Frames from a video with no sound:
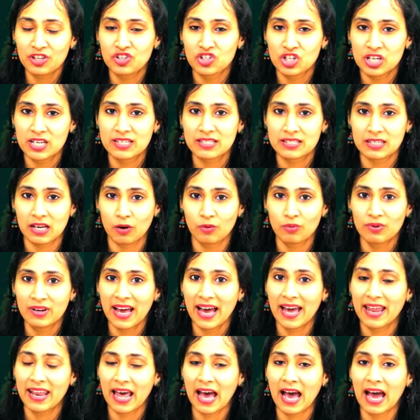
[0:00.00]
chi sound
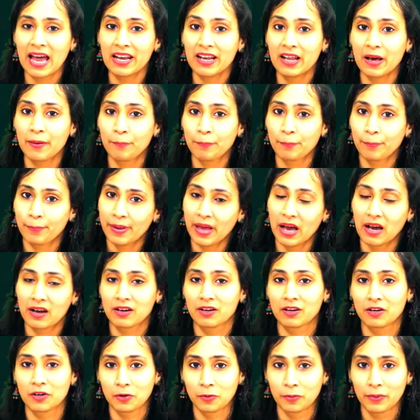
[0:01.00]
and add
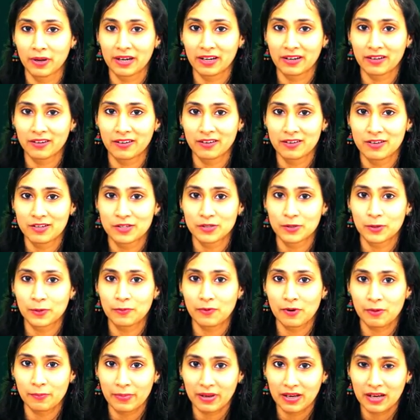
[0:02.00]
pyaku to it. So it
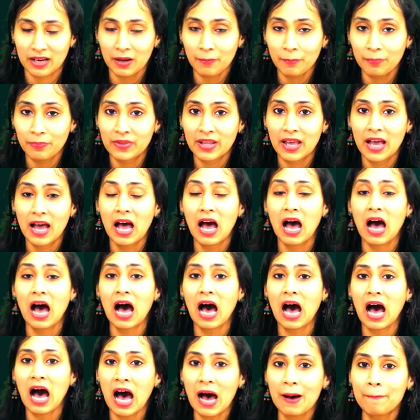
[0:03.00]
will become
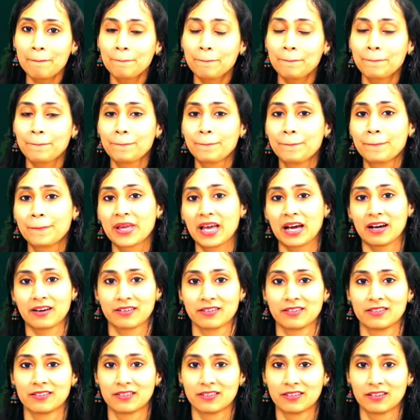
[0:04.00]

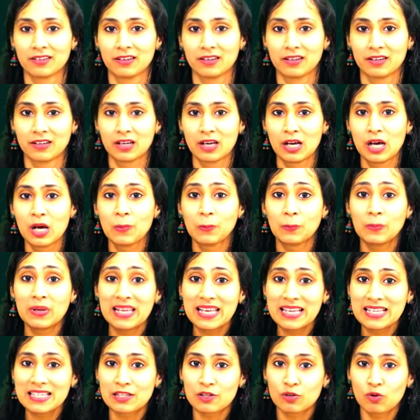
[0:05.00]
hapyaku.
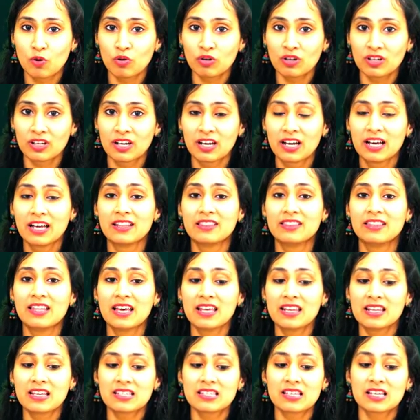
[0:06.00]
Please note,
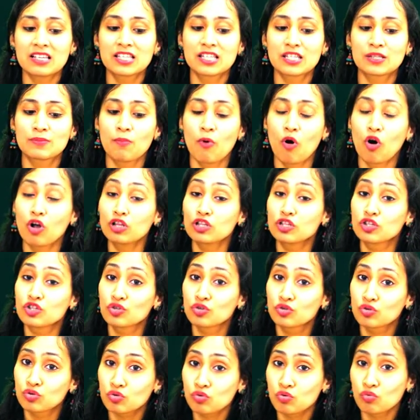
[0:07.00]
there is a small
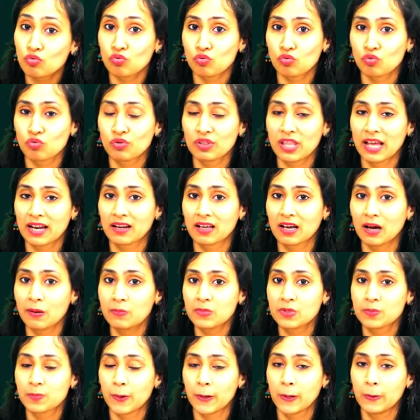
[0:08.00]
tsu that
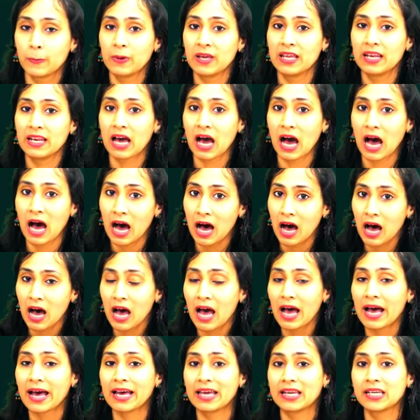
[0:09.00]
comes between
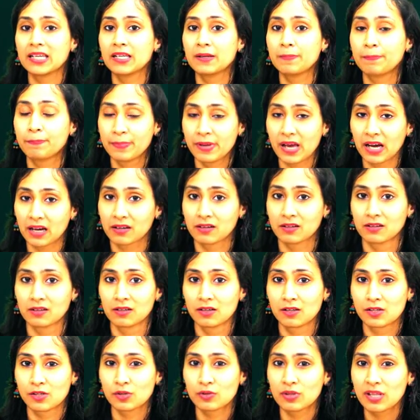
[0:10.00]
ha and pyaku.
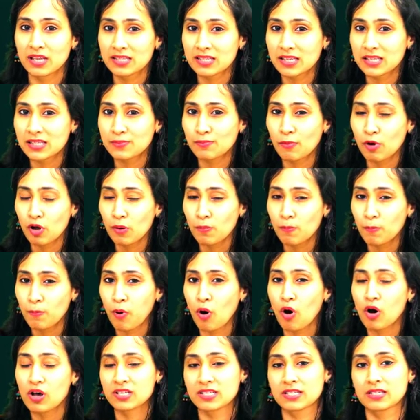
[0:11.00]
So there is a small
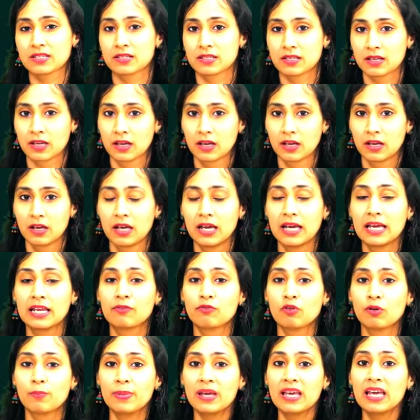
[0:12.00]
pause. It
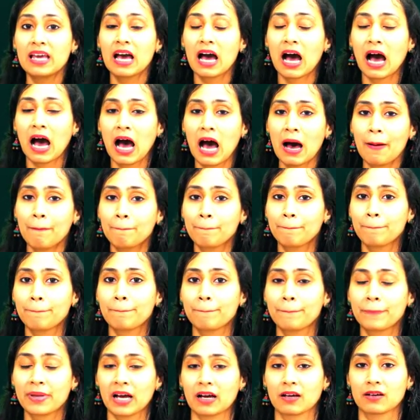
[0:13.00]
will be
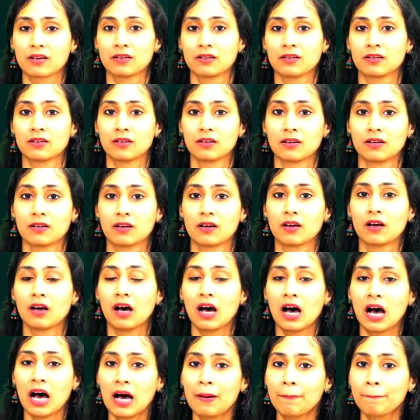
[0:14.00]
hapyaku.
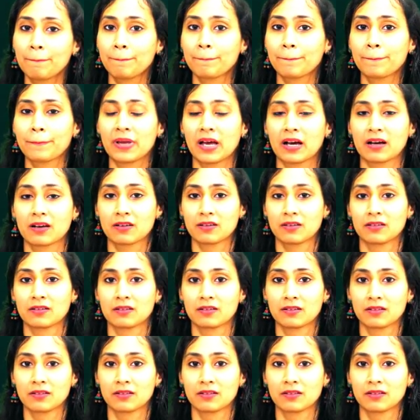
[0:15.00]
Hapyaku.